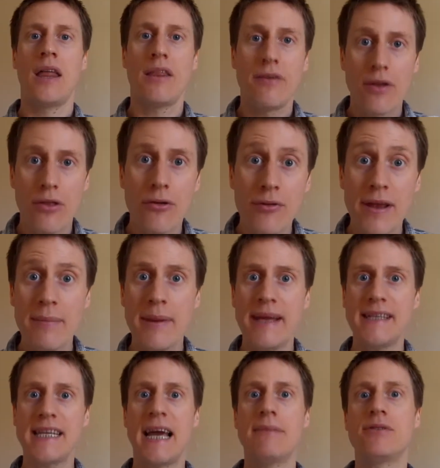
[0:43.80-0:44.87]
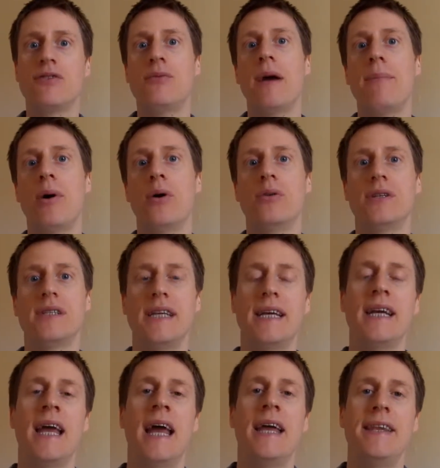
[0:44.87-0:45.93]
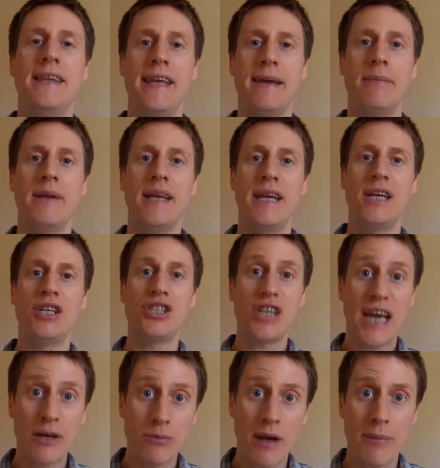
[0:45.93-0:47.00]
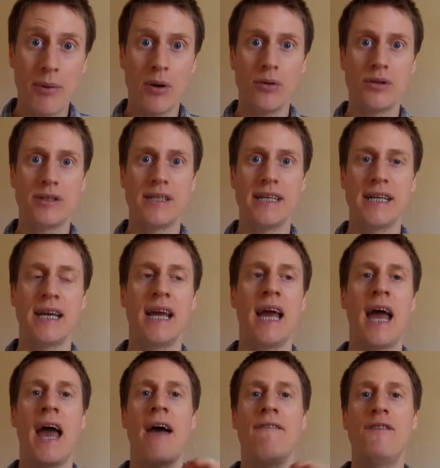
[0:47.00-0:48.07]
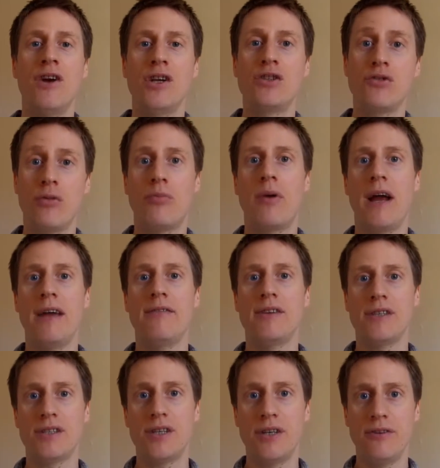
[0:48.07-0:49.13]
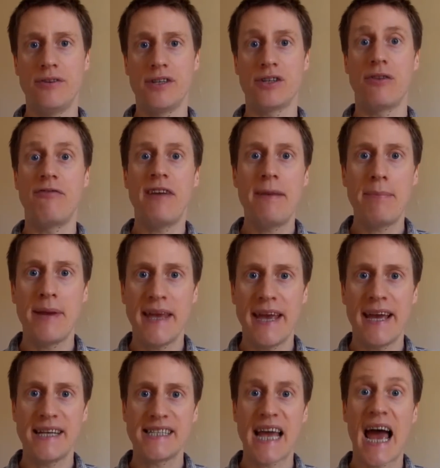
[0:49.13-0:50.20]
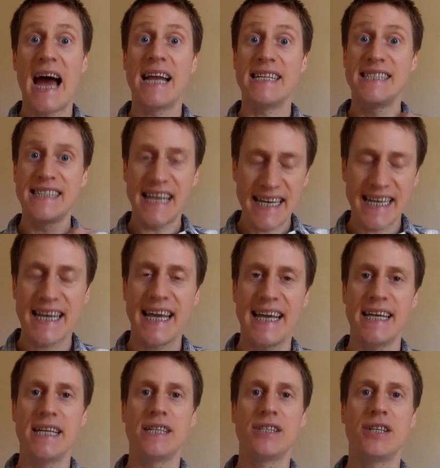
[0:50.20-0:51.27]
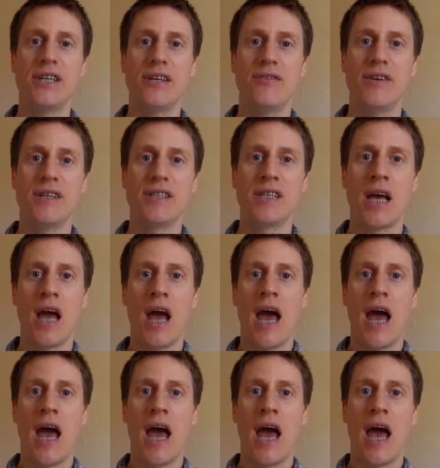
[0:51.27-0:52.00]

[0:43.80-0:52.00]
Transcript: There are three main types of web hosting, namely shared web hosting, virtual private servers or VPS, and dedicated servers.